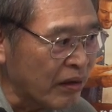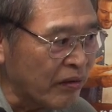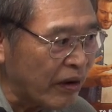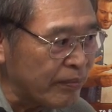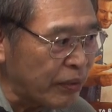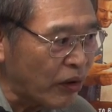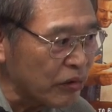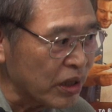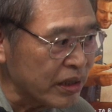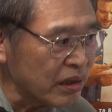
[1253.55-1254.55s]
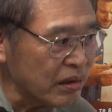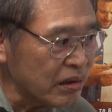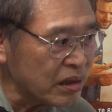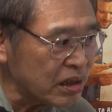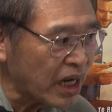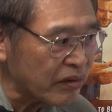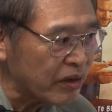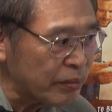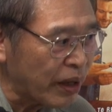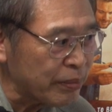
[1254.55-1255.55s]
from Poland, Czech
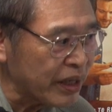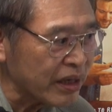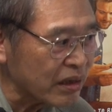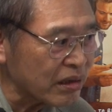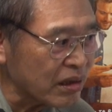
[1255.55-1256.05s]
Republic,